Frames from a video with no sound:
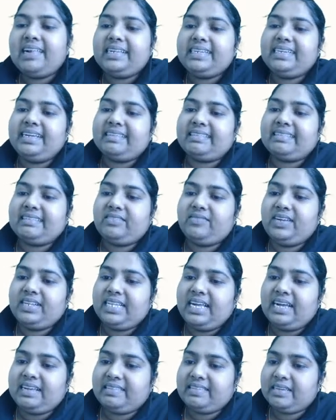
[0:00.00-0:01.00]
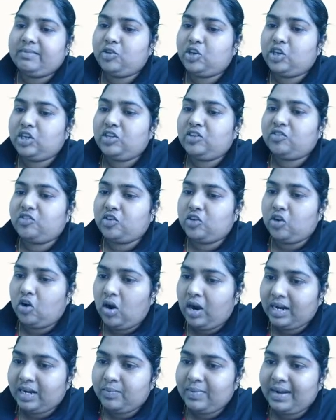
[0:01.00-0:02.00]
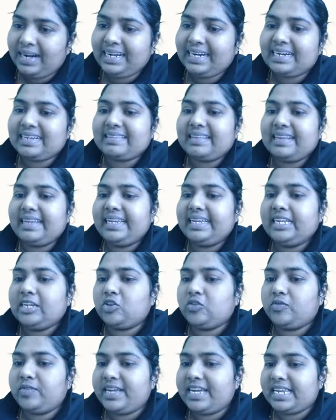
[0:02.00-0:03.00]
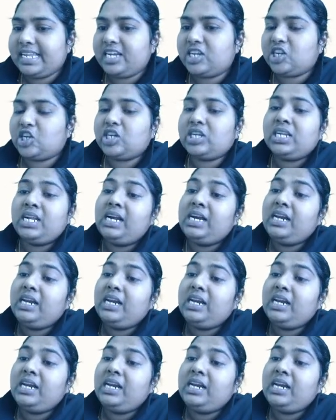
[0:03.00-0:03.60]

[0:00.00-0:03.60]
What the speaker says: Yes, when the assumption is not met, it is leading to variation.